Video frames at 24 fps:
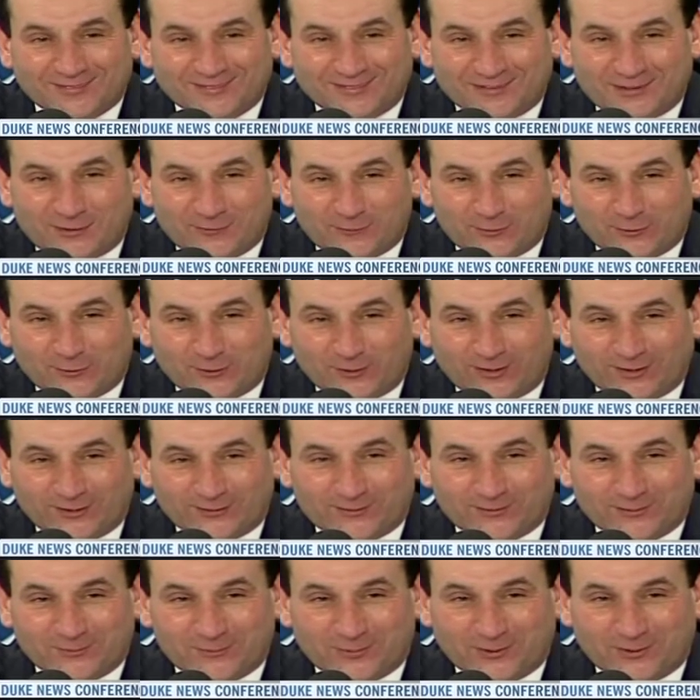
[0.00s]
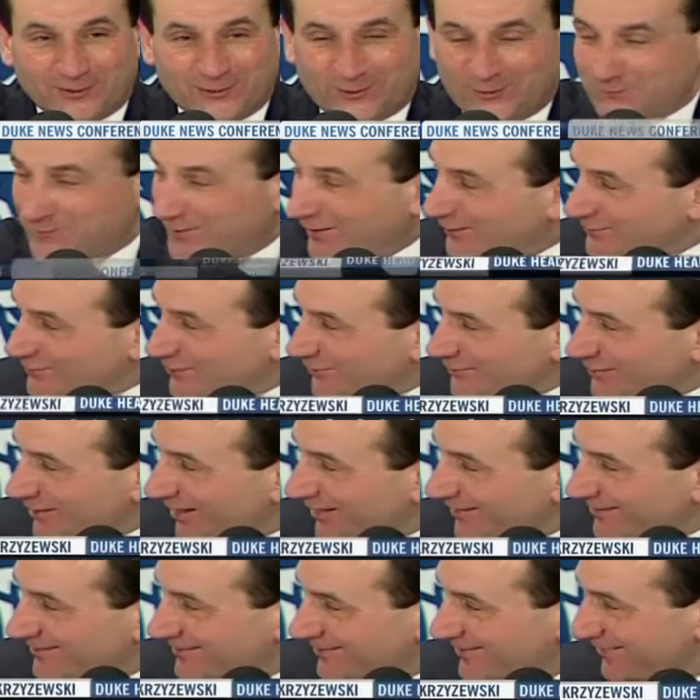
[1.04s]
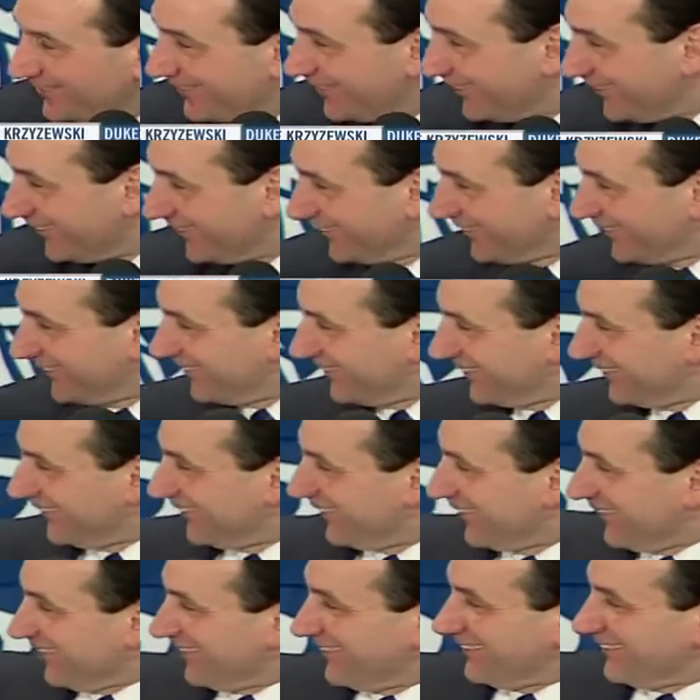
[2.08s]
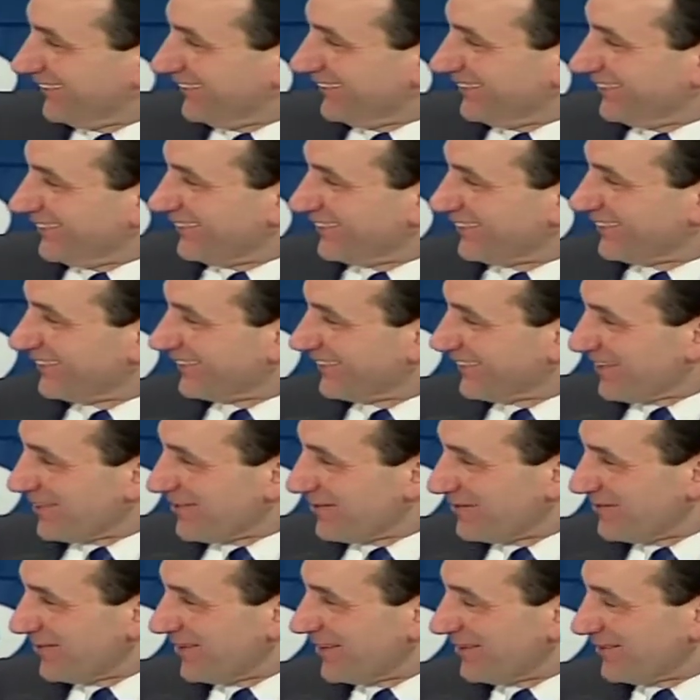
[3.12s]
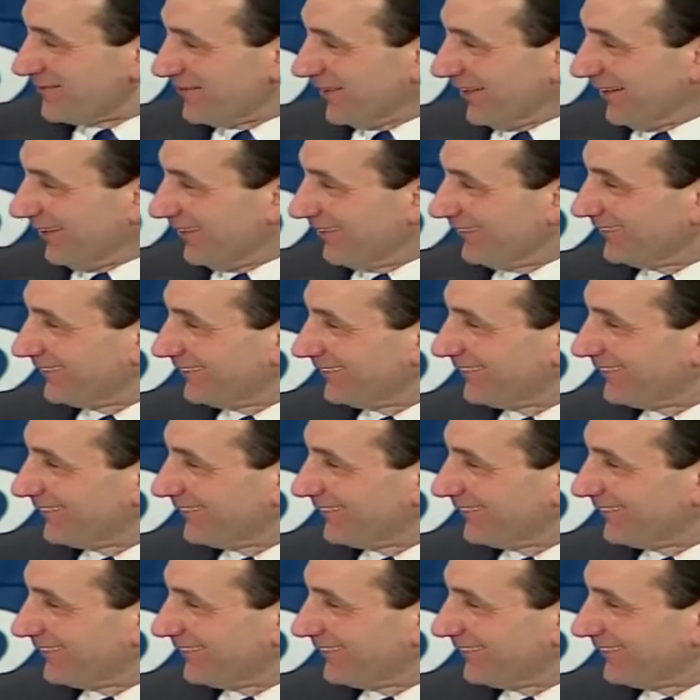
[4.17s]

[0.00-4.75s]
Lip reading: You never thought I'd compare you to Magic Johnson, right? Well, wait a minute.